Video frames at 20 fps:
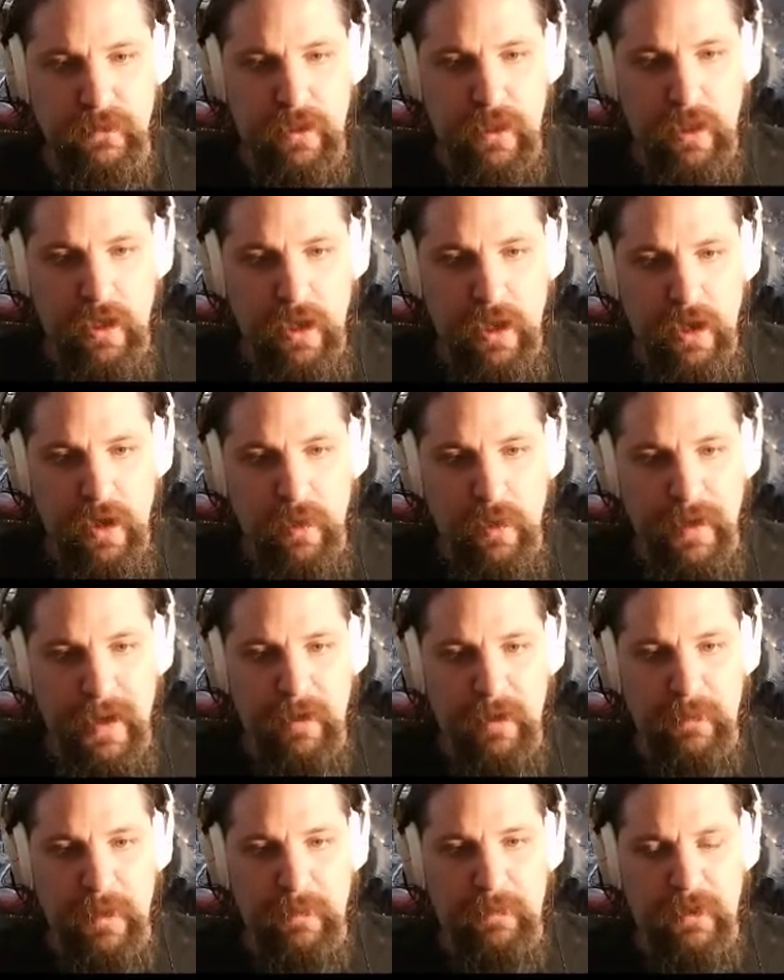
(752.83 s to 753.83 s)
Oh, and
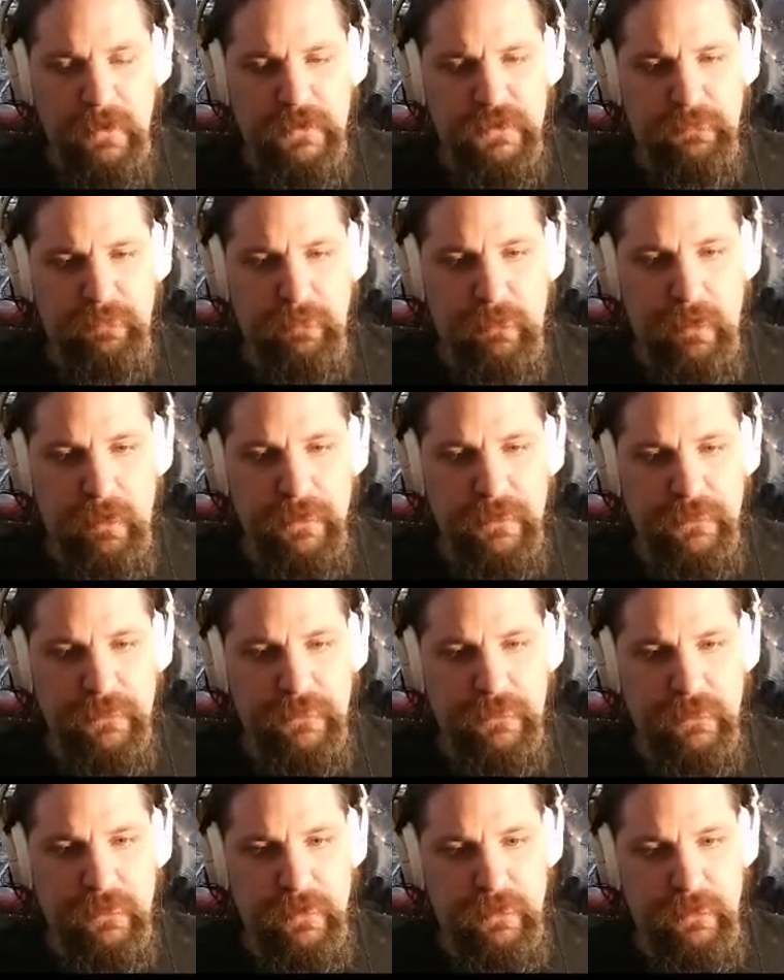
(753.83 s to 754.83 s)
I remember exploring
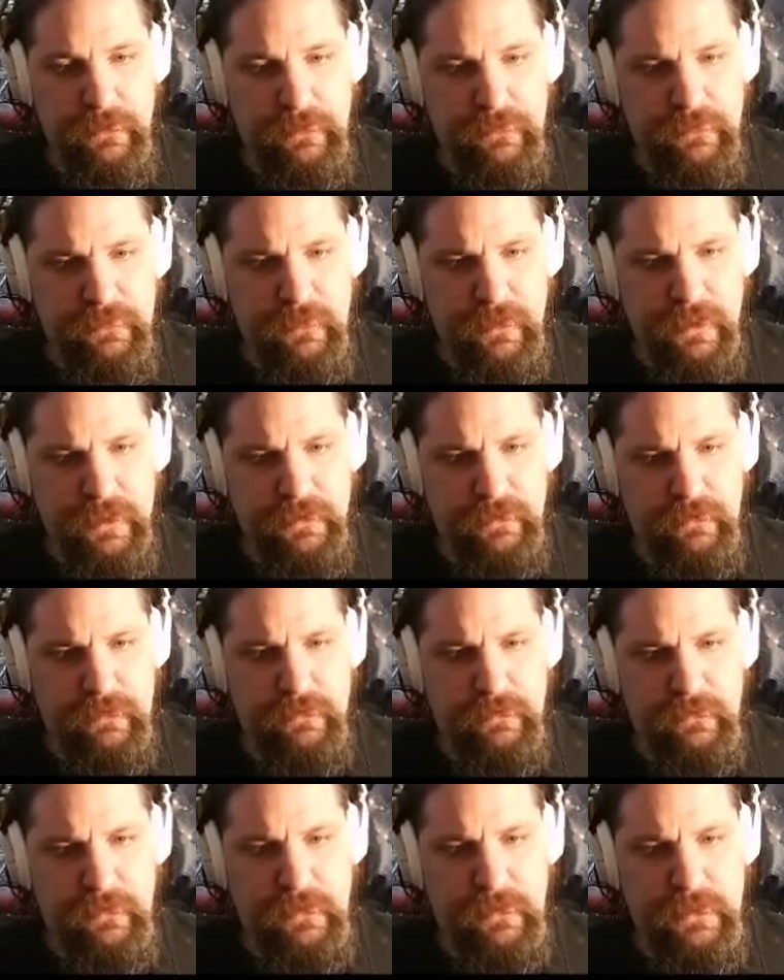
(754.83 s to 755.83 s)
this little
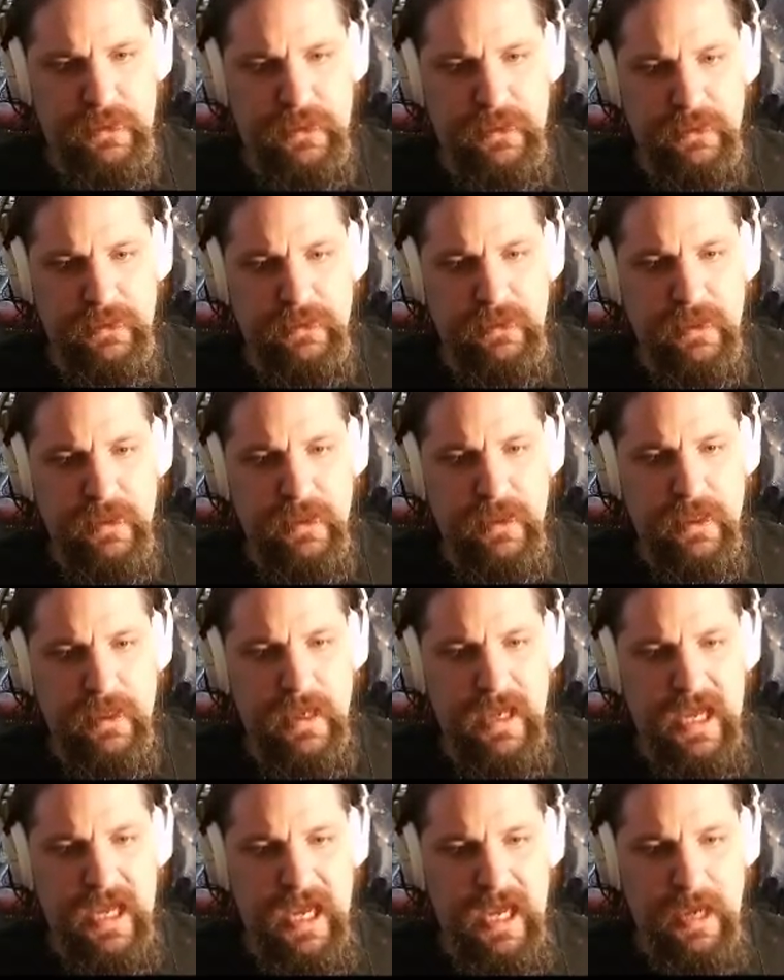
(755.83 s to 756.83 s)
cylindrical looking
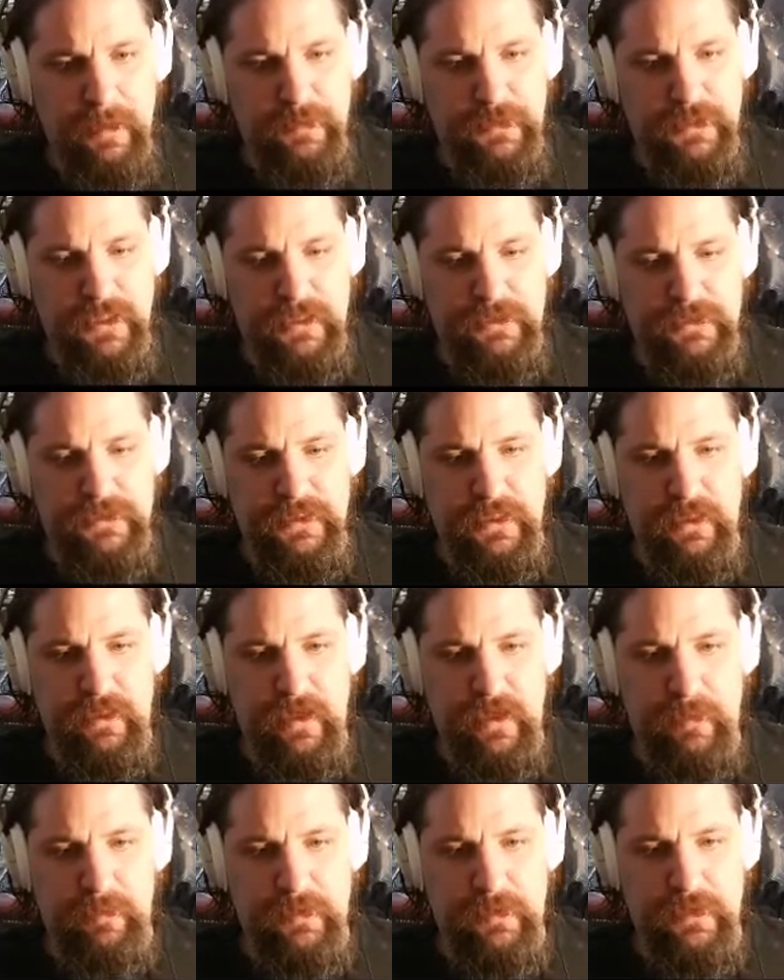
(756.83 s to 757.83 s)
object here,
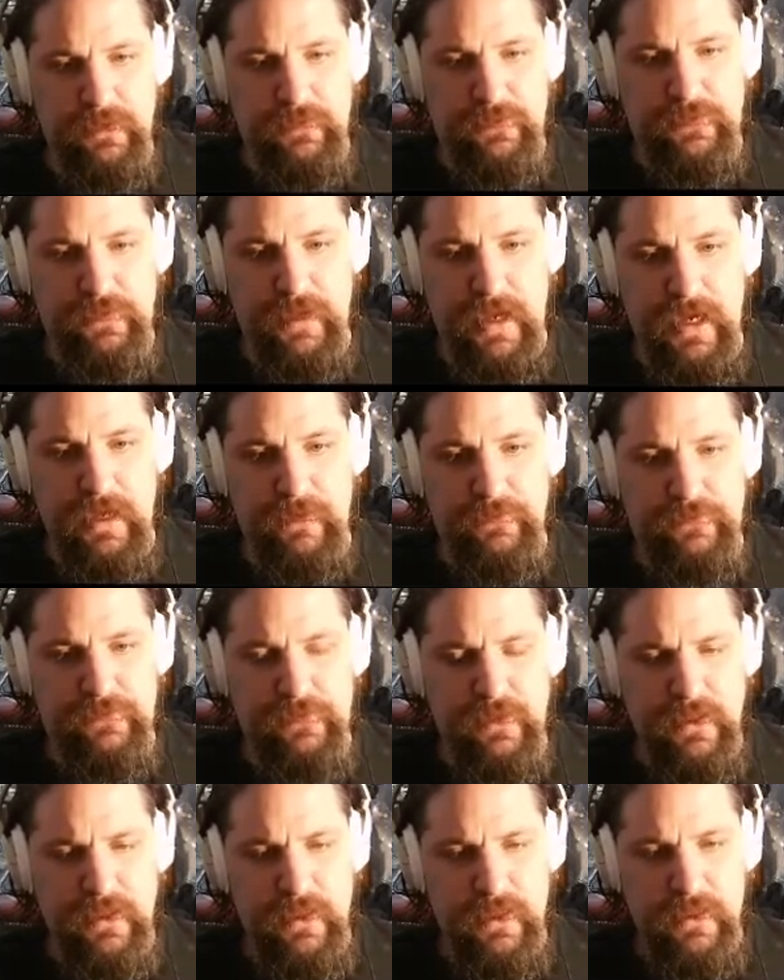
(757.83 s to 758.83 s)
and I'm gonna
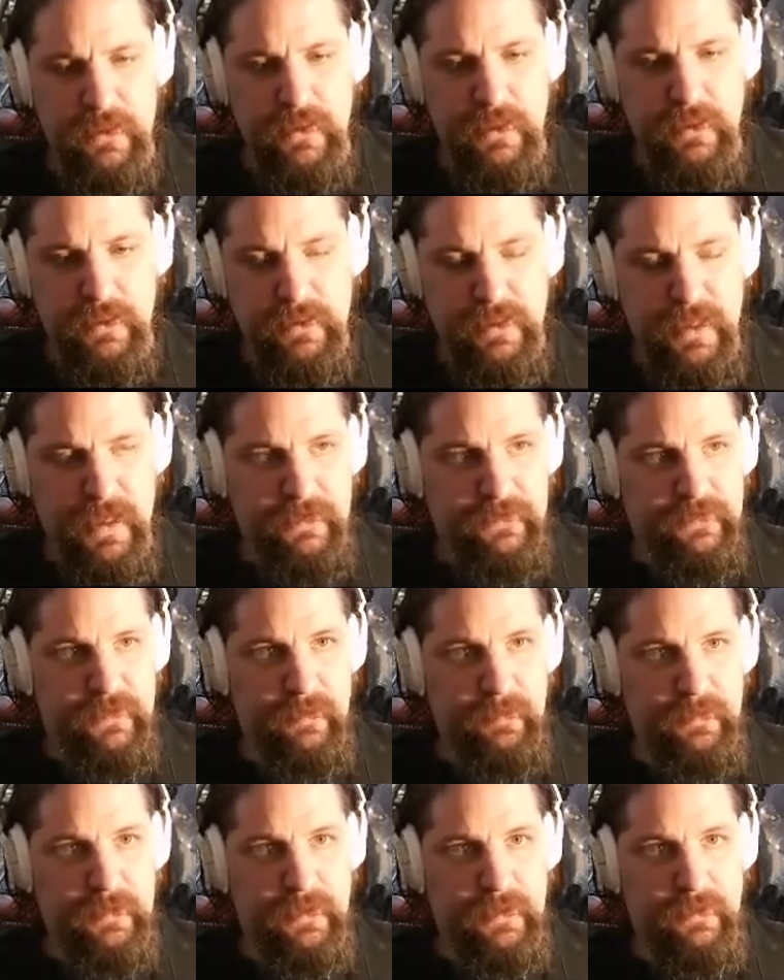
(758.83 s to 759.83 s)
save in case
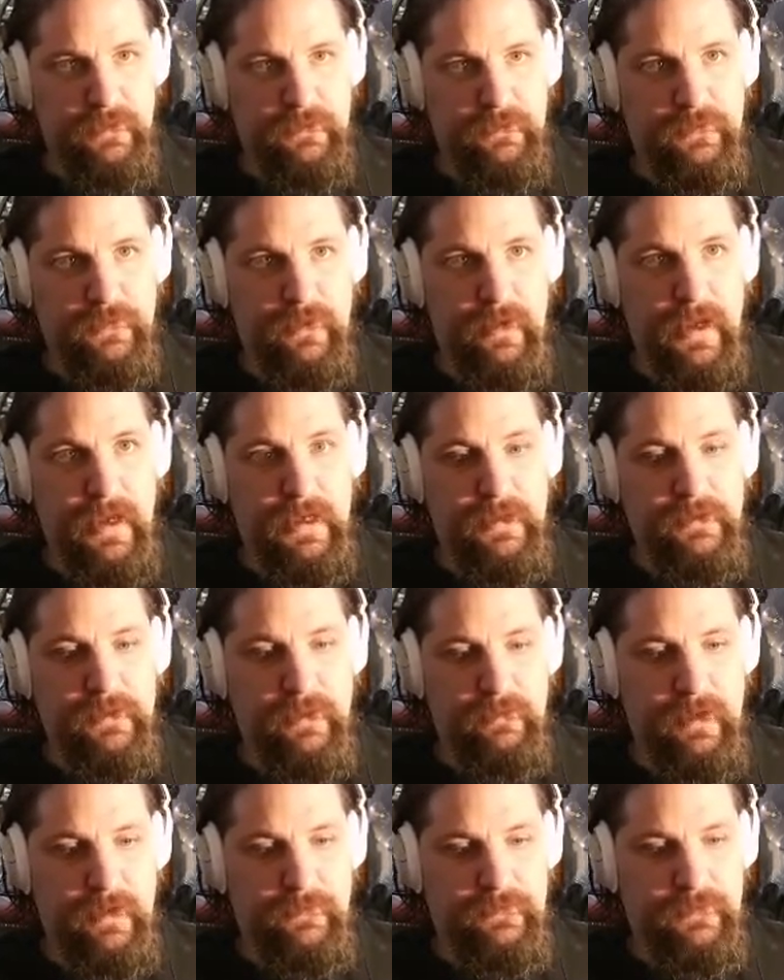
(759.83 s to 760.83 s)
I'm killed so I
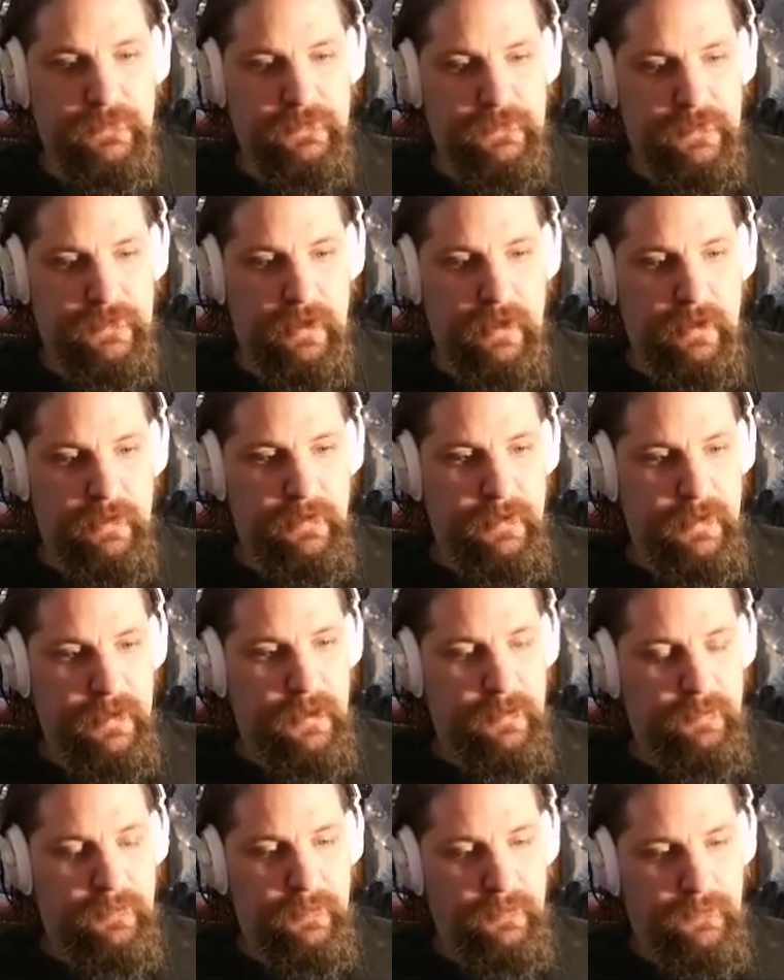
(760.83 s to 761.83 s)
don't have to start
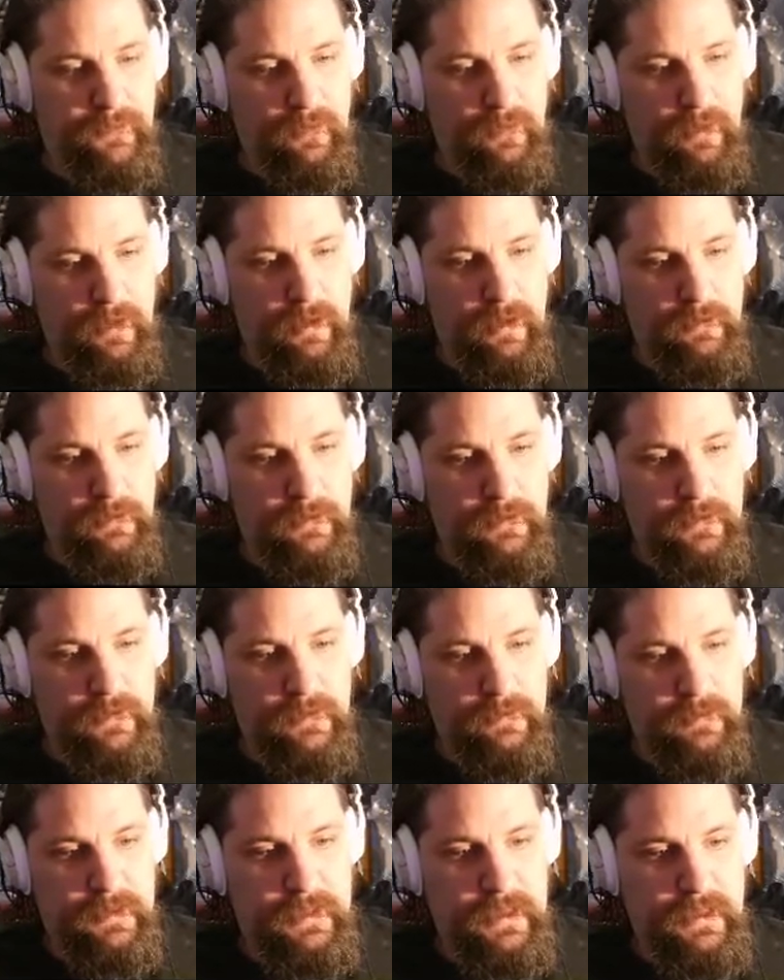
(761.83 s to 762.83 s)
before
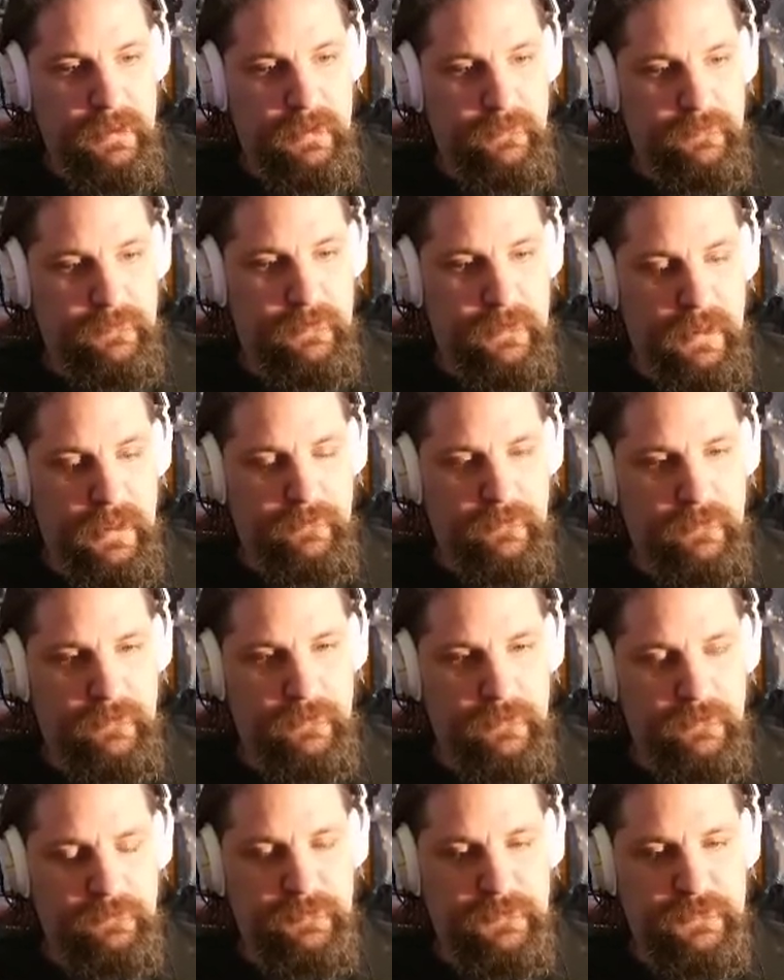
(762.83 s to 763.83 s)
the beginning of the
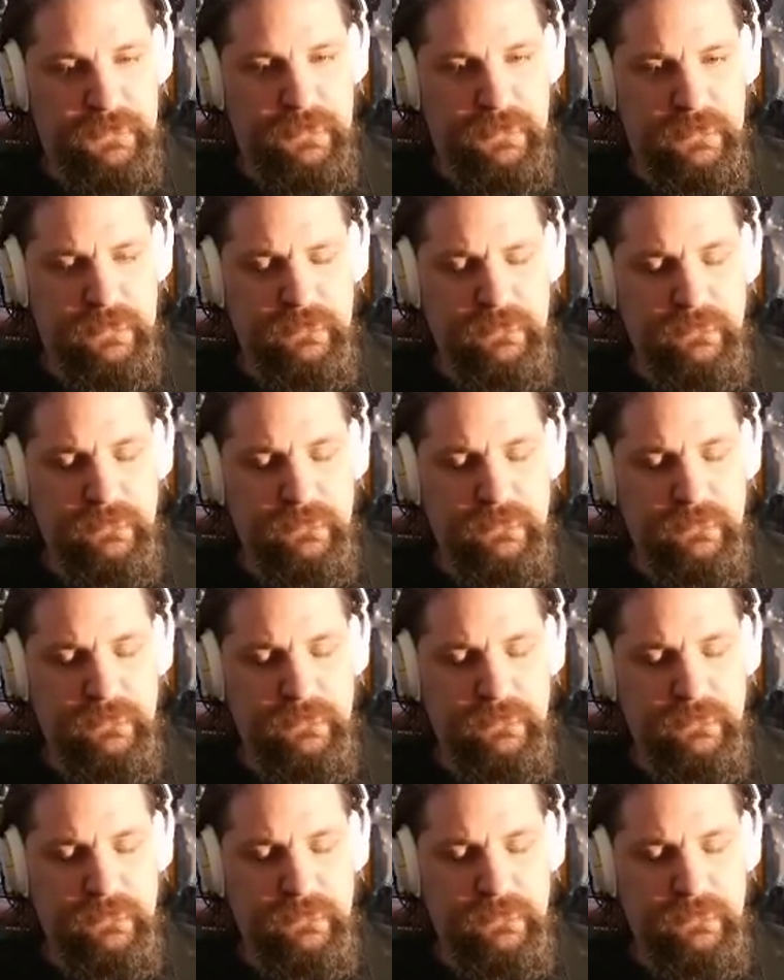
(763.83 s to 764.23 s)
level. Oops.